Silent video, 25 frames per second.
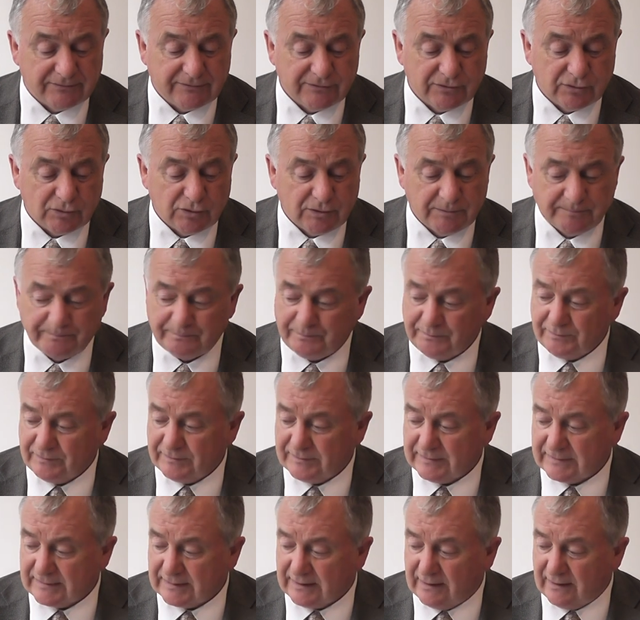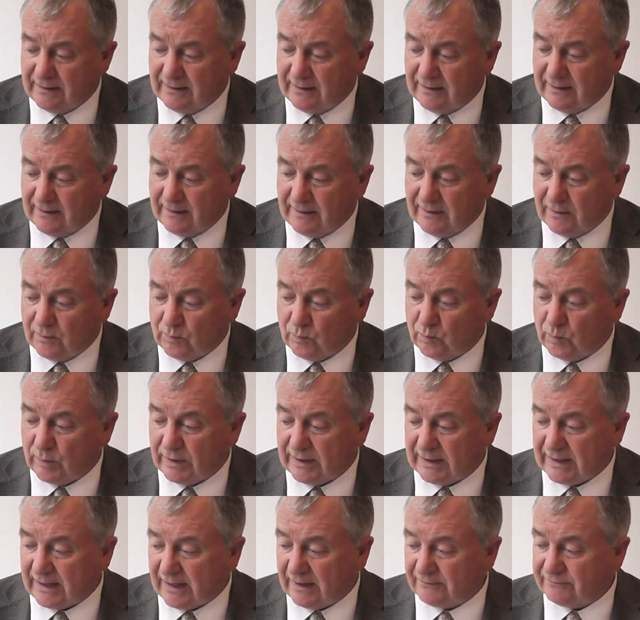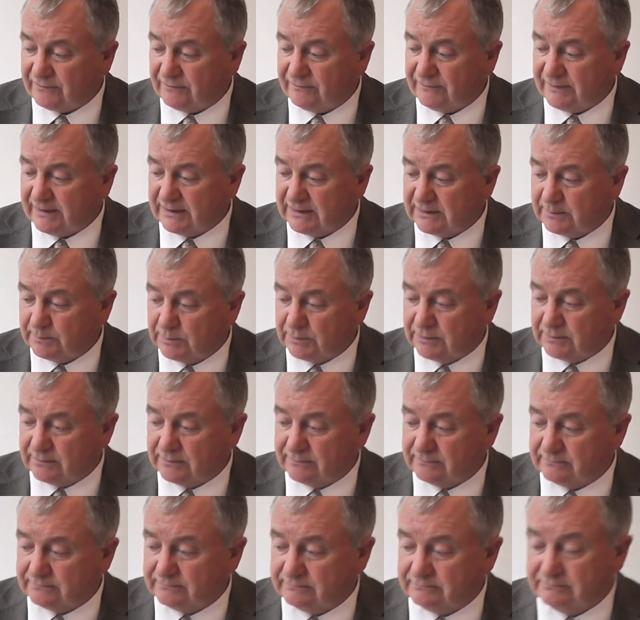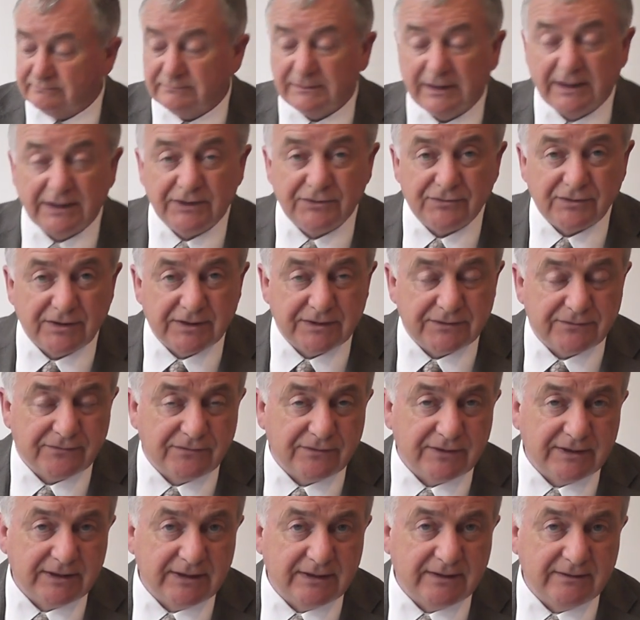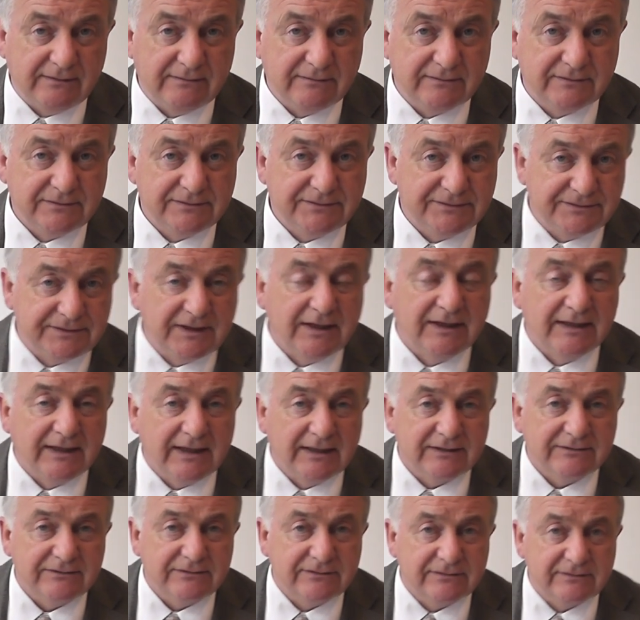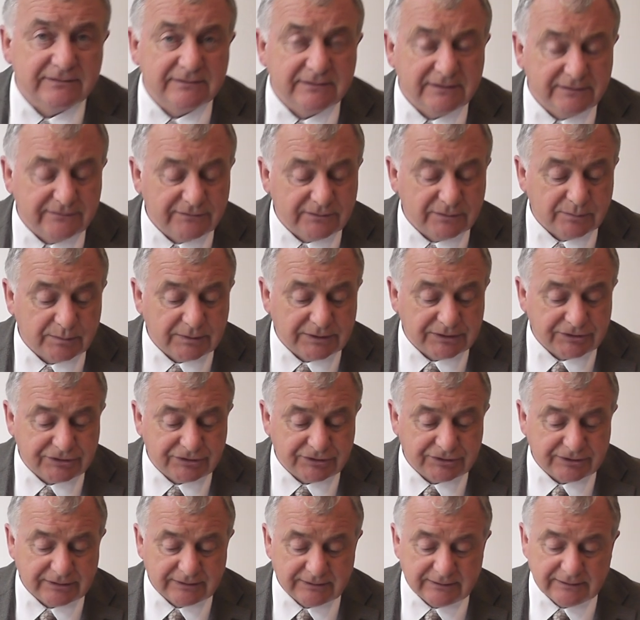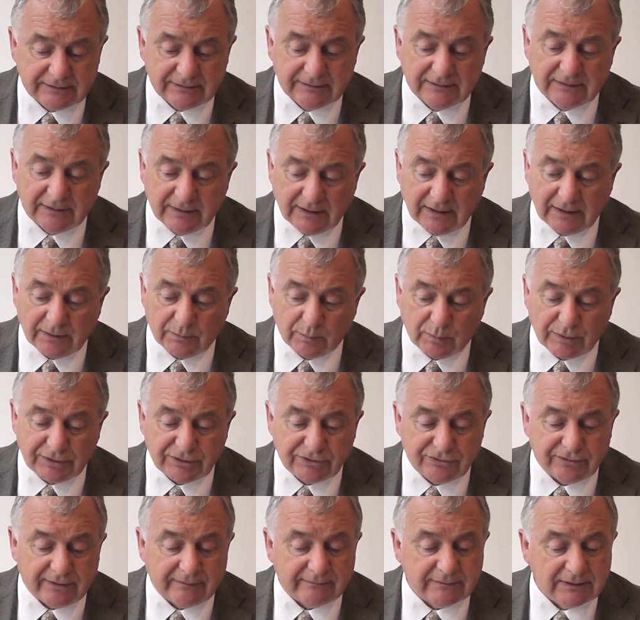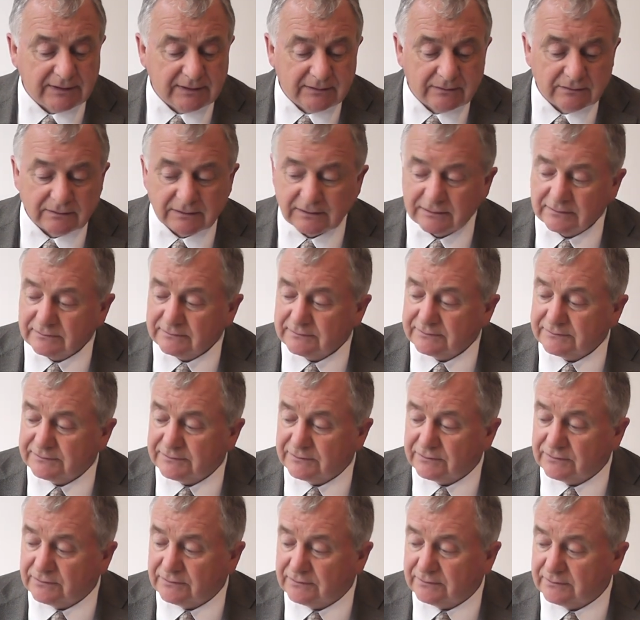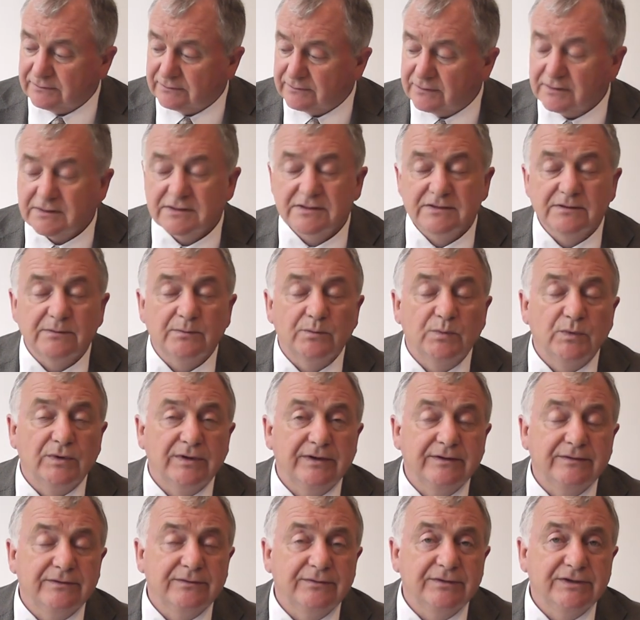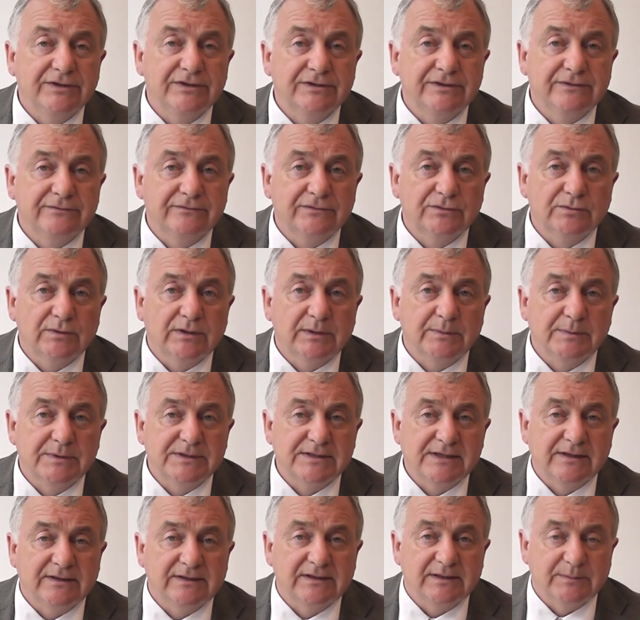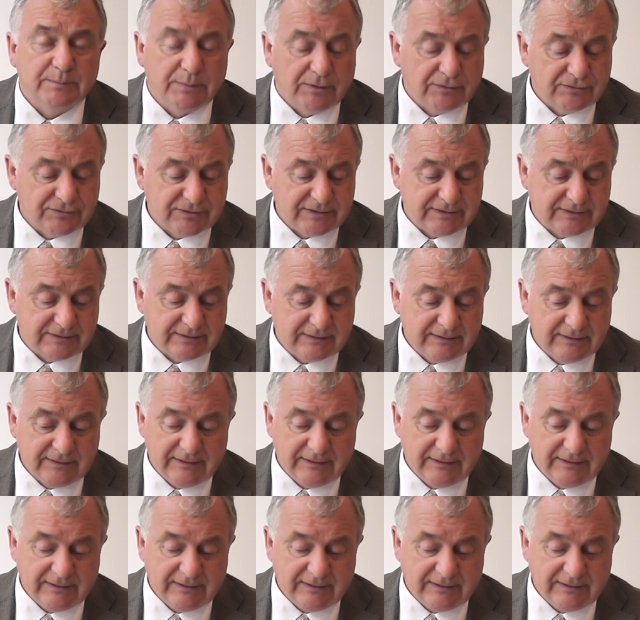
for. We have available interest-free finance if you wish. We generally look for somewhere in the region of 20% deposit,